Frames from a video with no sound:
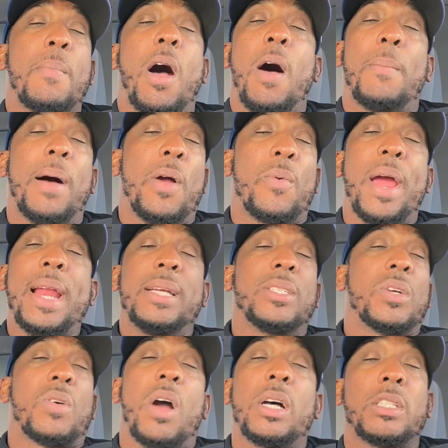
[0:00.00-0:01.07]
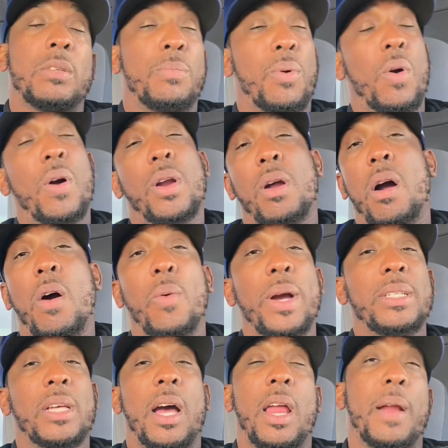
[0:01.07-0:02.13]
all my ratings across the board are
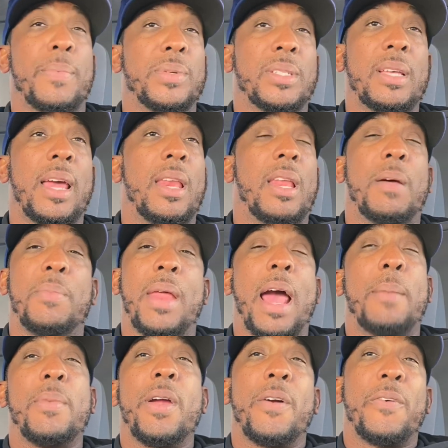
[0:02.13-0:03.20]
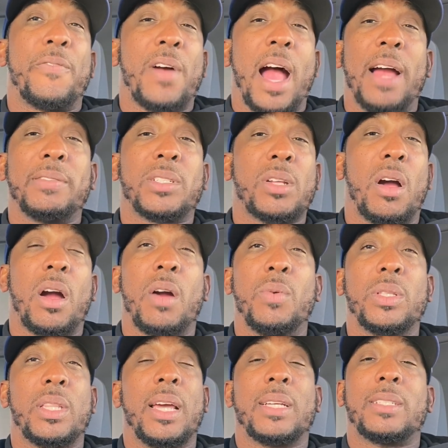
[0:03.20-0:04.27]
always 100%, and I'm damn near a 5-star
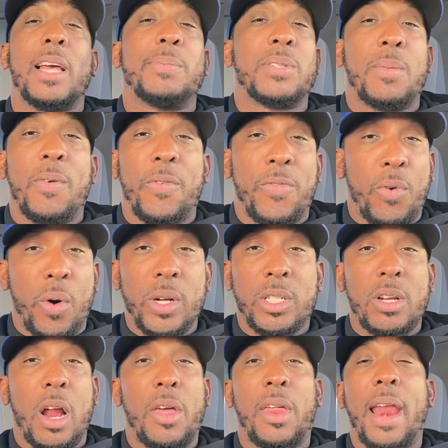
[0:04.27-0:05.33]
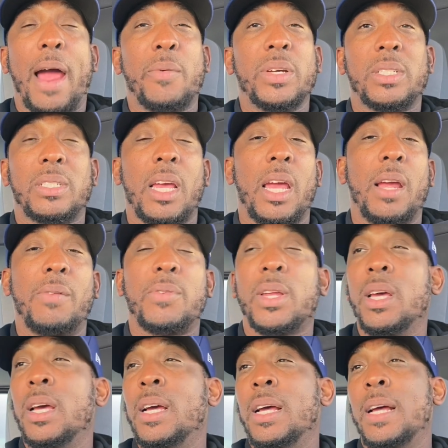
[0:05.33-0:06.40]
with the exception of a 4-star that I received.
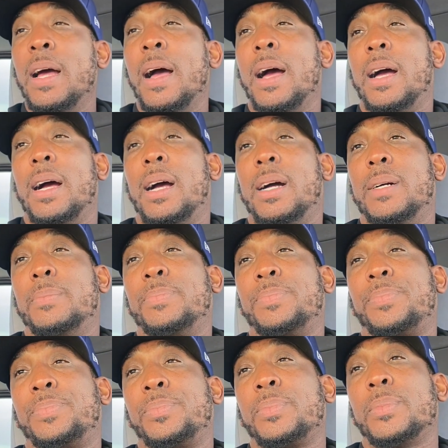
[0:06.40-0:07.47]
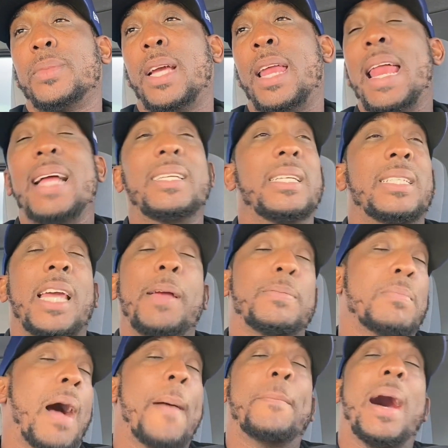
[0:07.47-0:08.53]
And that just keeps
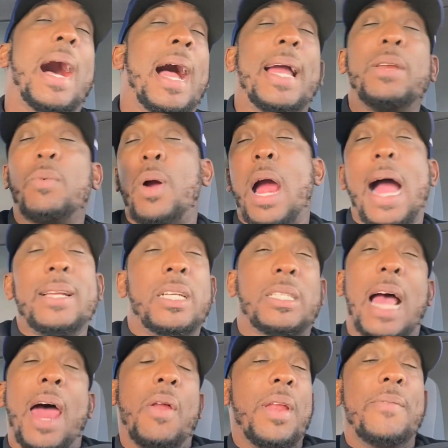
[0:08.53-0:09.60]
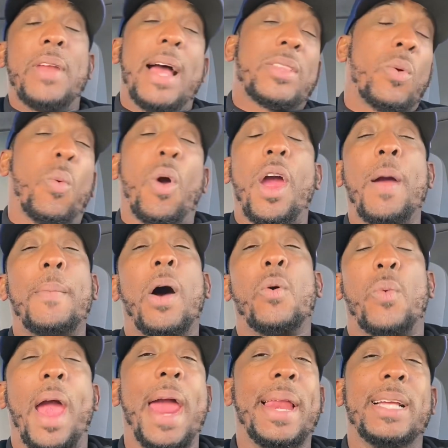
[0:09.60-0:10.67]
my mind where I don't even have to worry
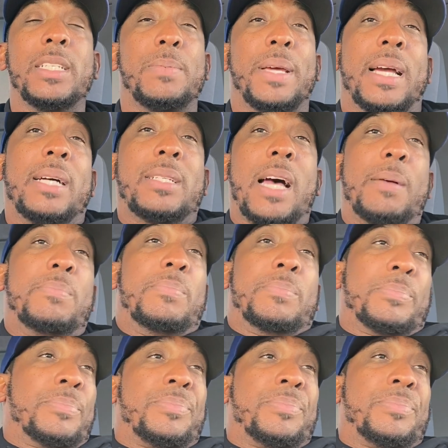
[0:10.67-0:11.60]
about ratings, because I'm